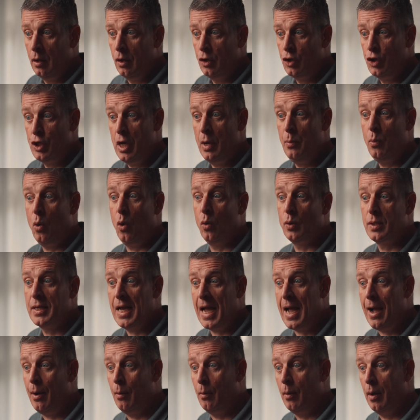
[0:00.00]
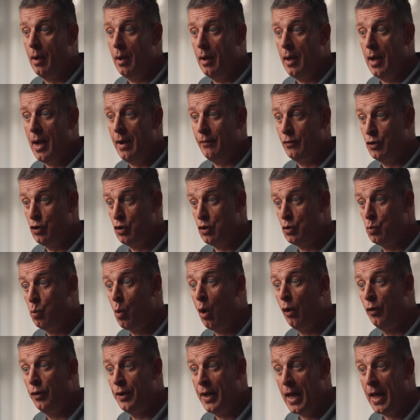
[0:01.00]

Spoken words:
she walked out after just one